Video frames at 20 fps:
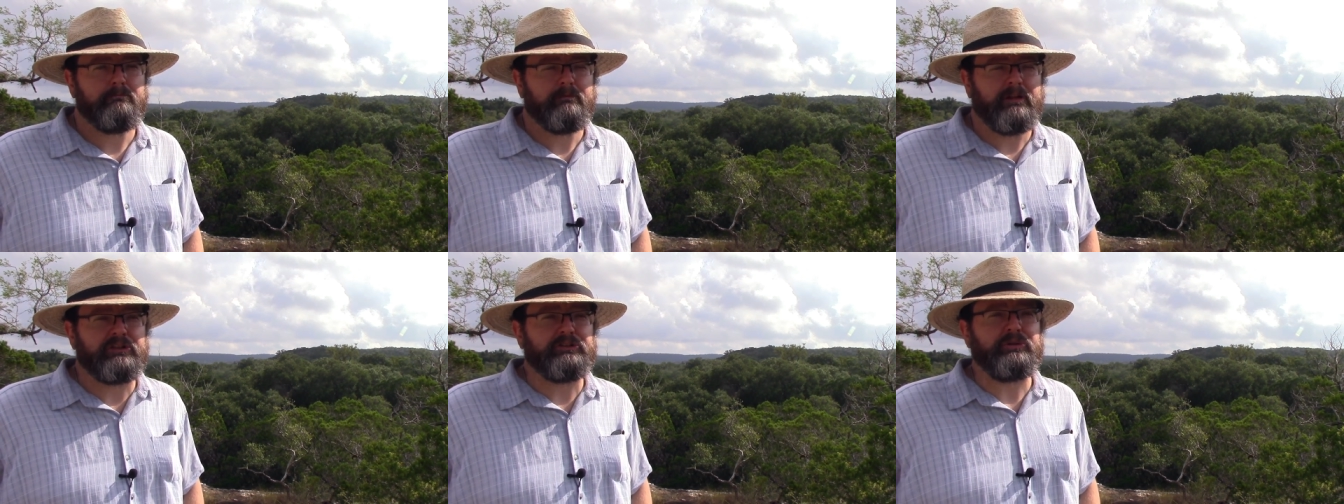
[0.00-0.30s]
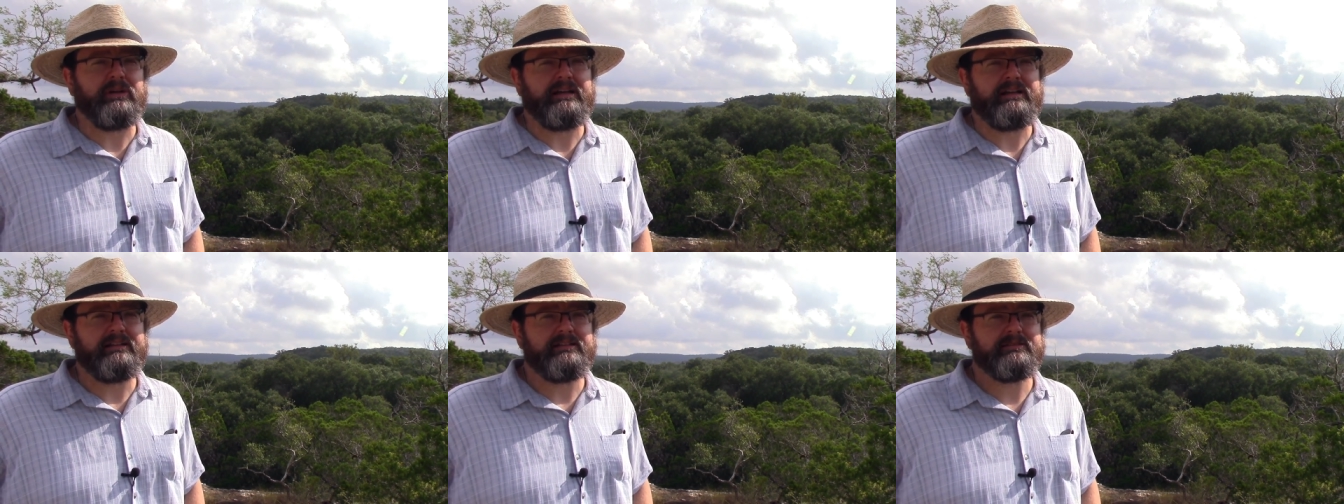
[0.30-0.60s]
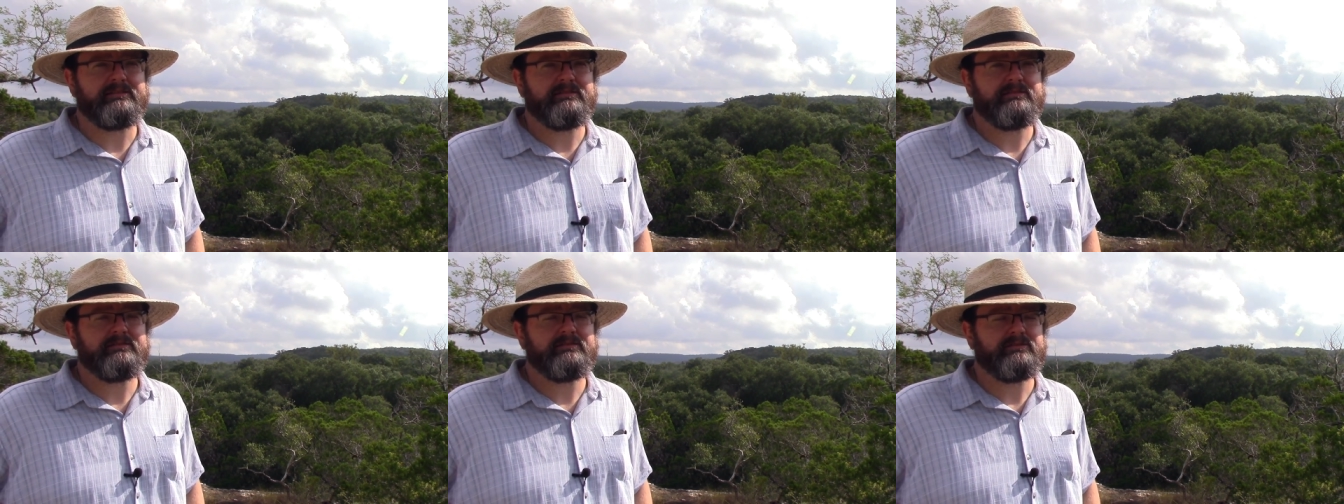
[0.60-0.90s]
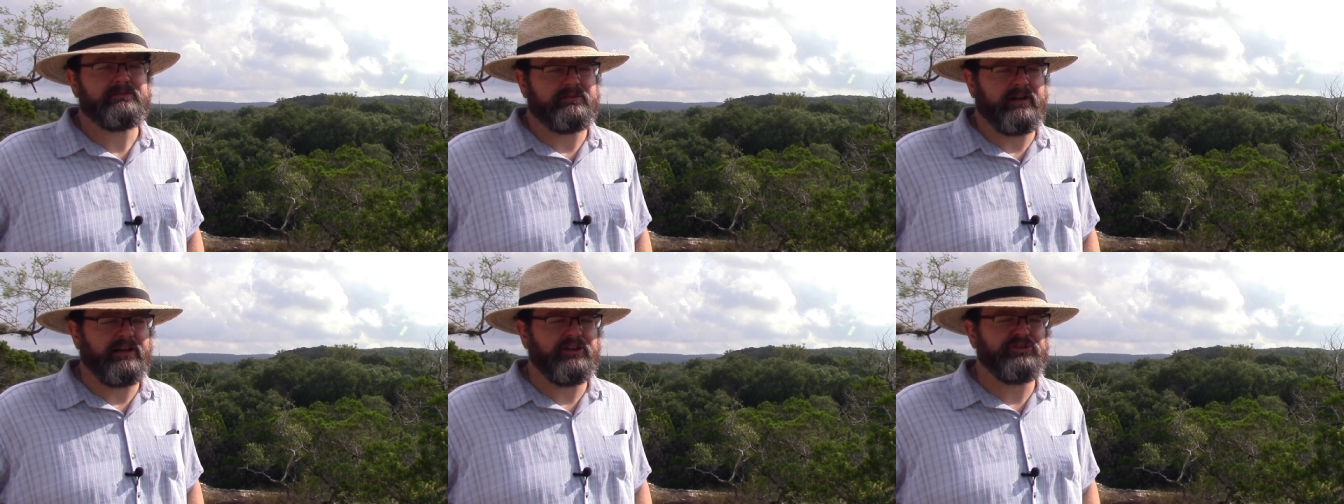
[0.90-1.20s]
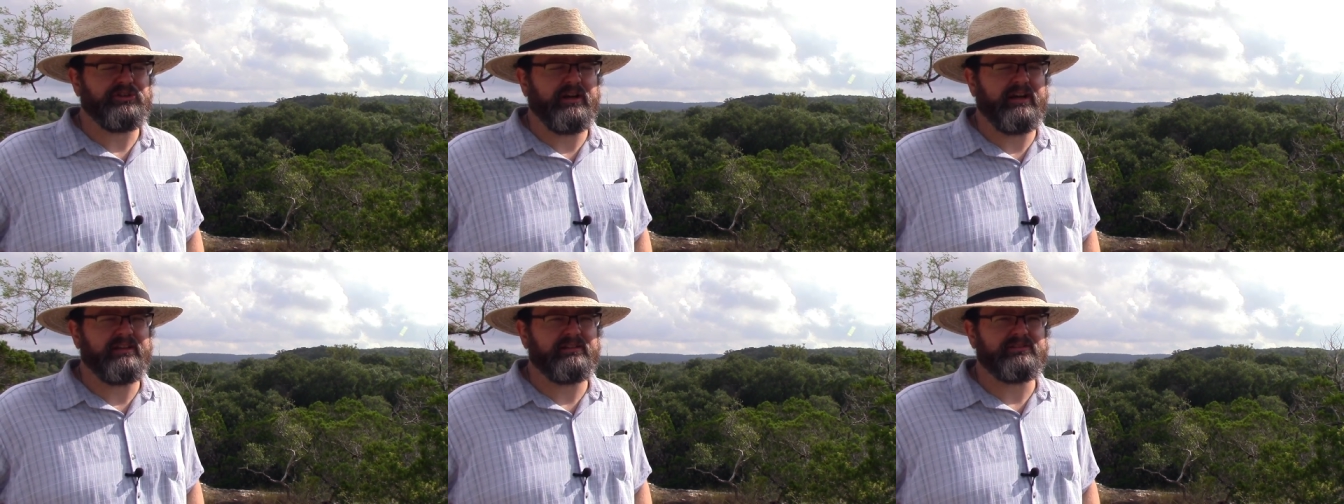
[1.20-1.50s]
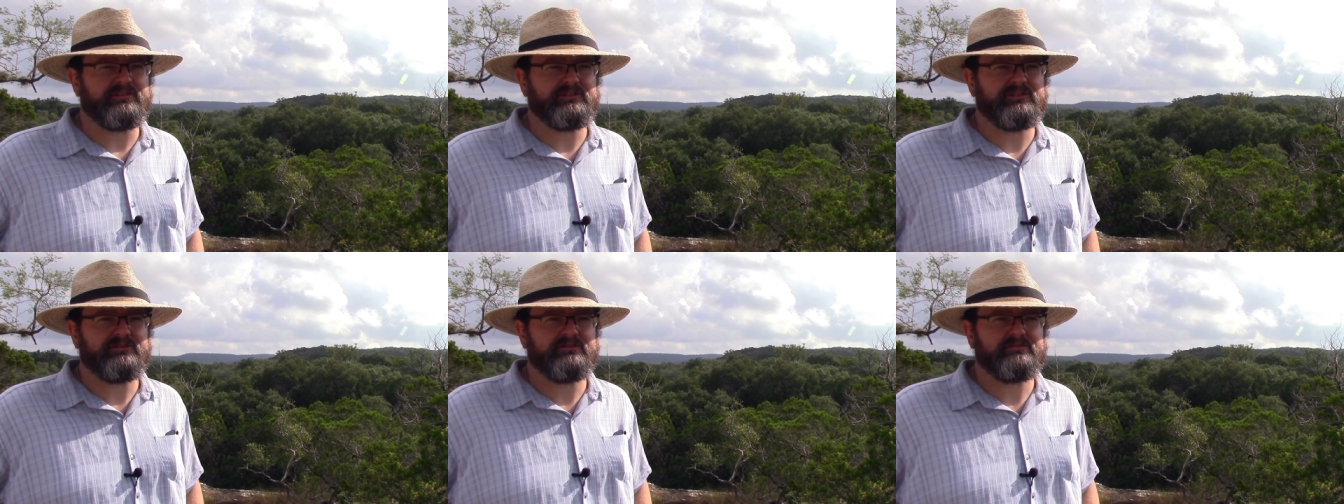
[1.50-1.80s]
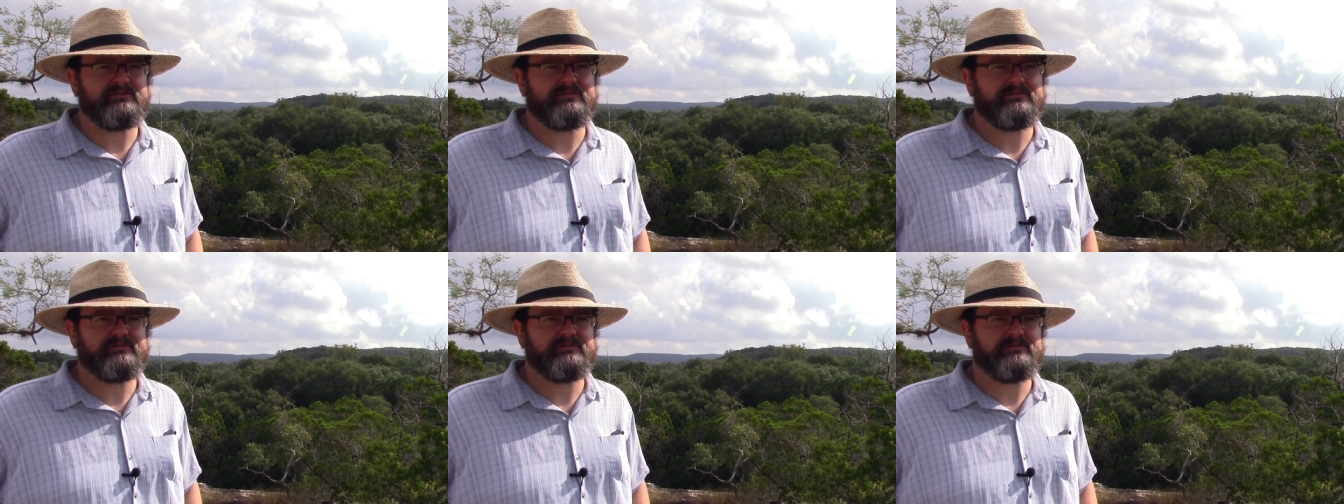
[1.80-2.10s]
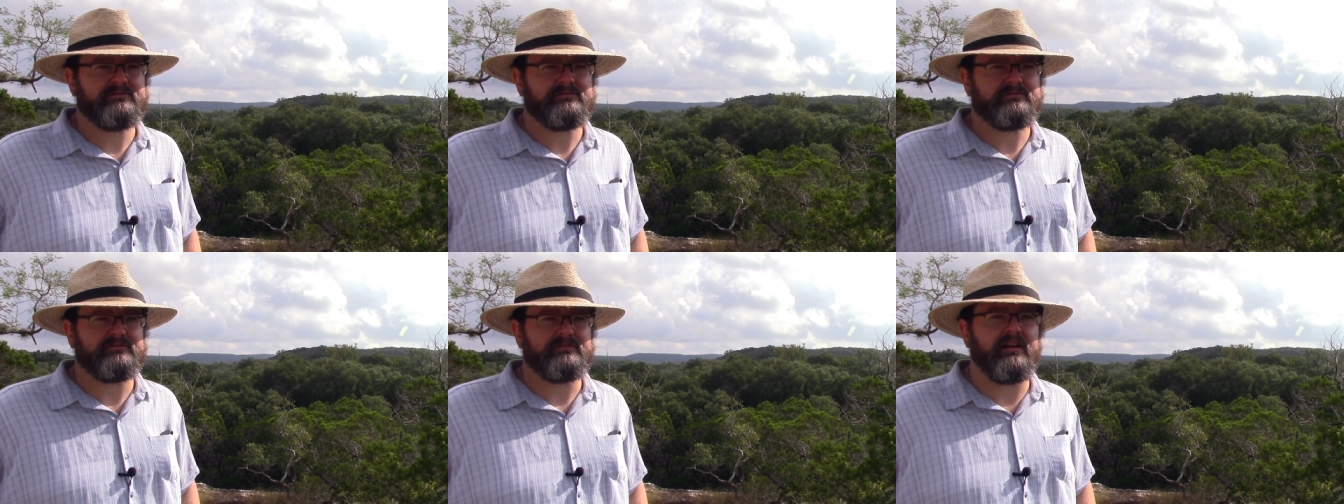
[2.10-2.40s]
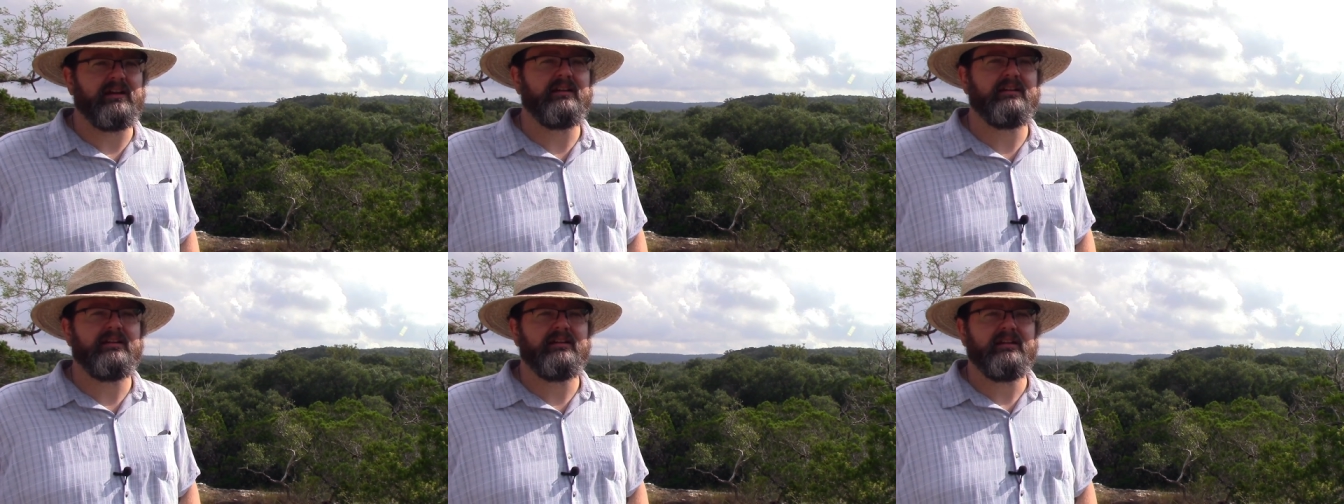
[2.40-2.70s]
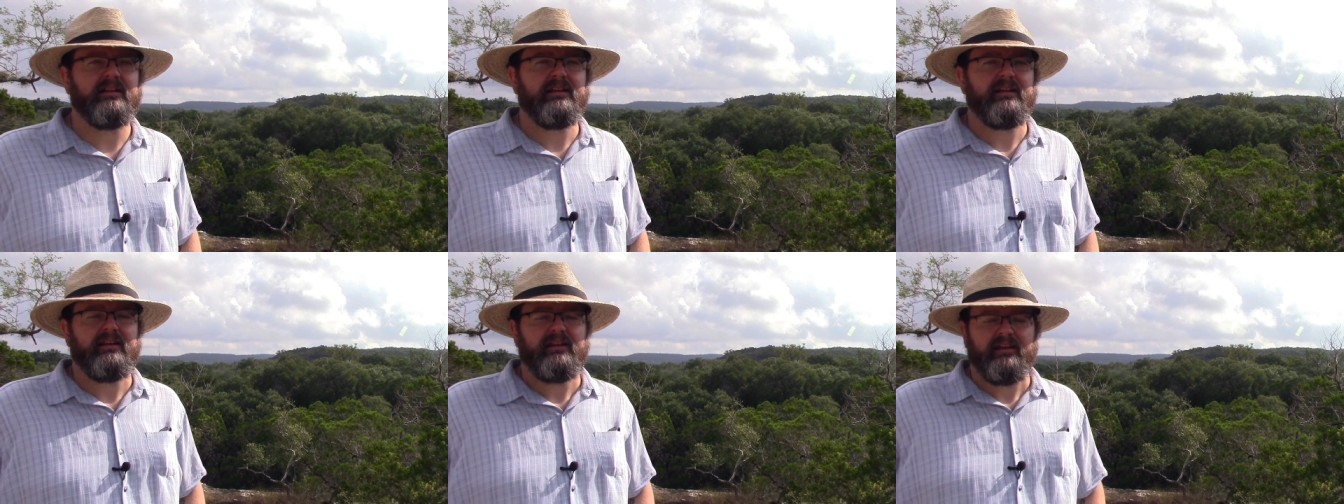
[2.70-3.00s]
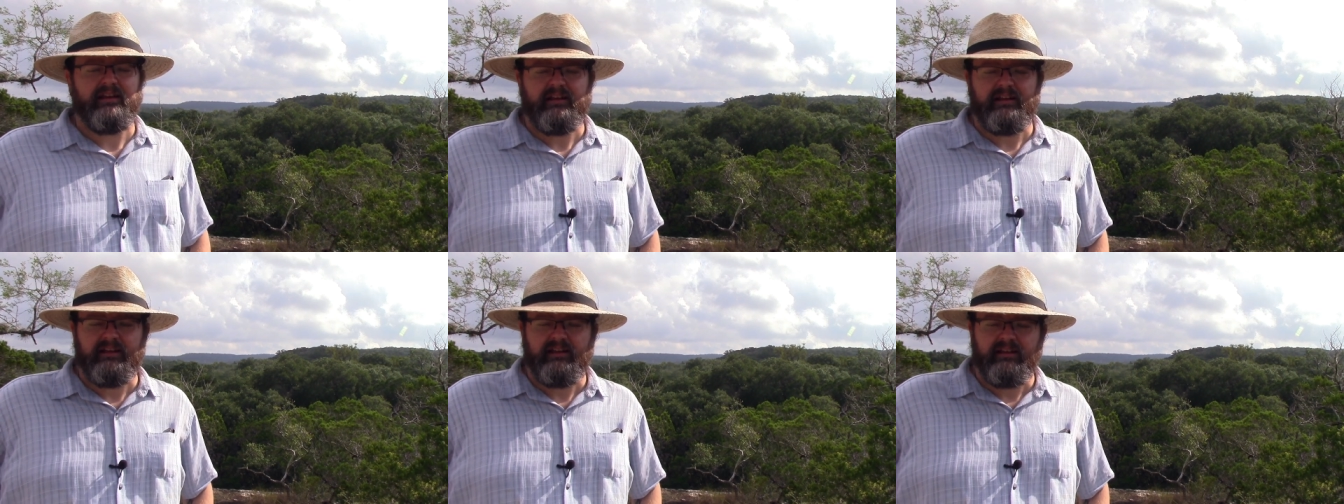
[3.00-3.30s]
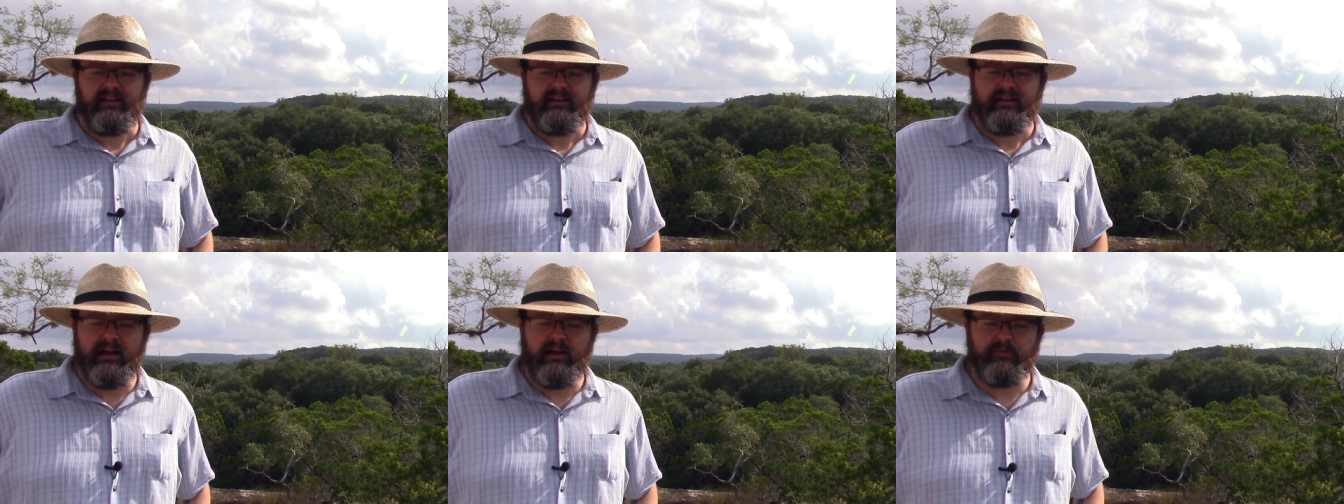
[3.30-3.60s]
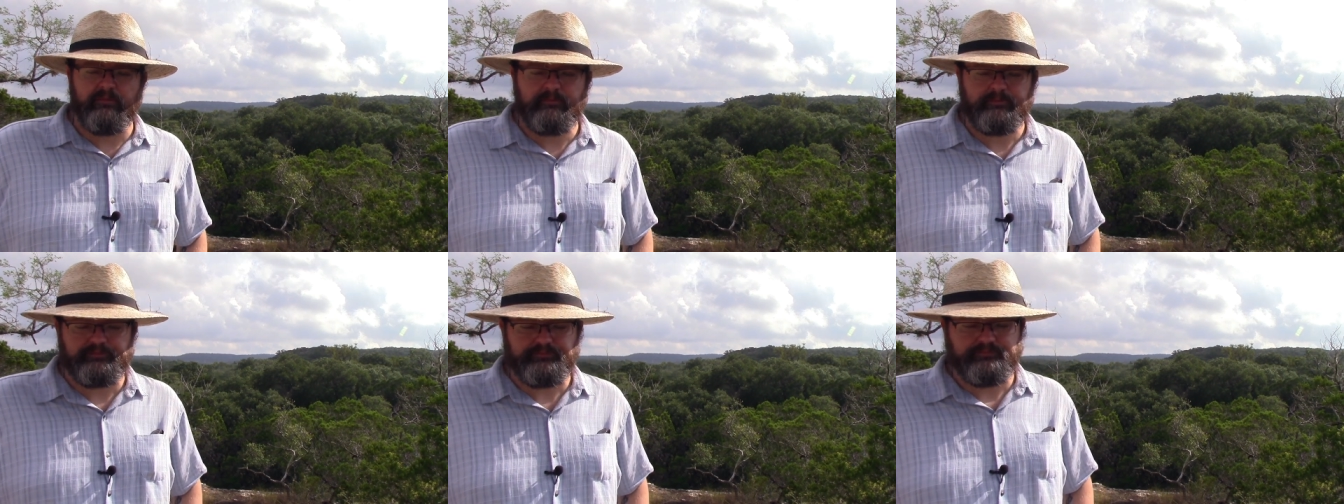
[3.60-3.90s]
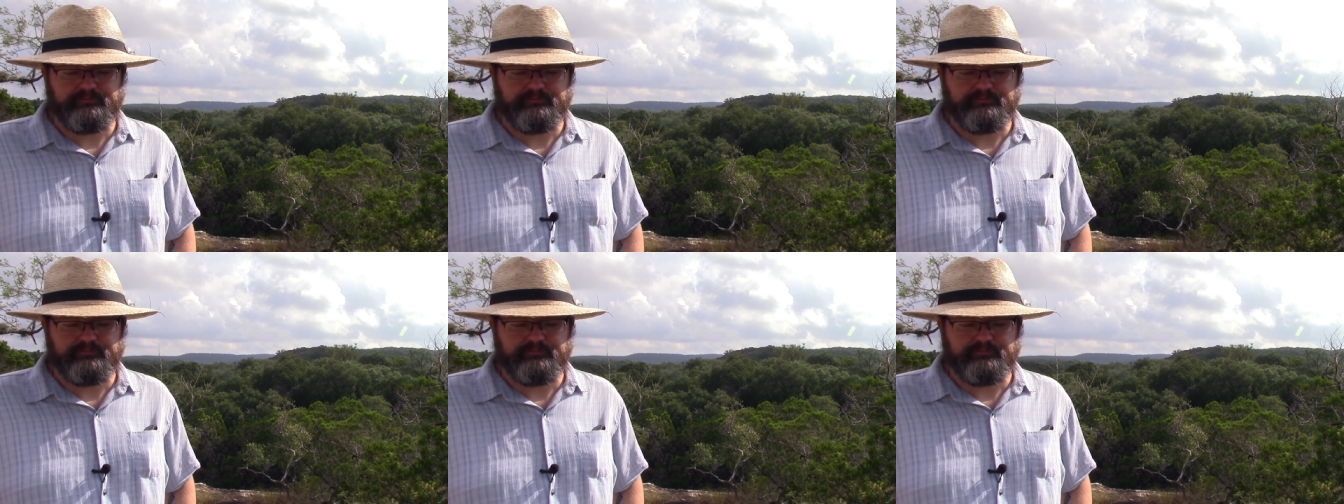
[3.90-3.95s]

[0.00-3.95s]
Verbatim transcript: That's right, right triangles. Okay. Now,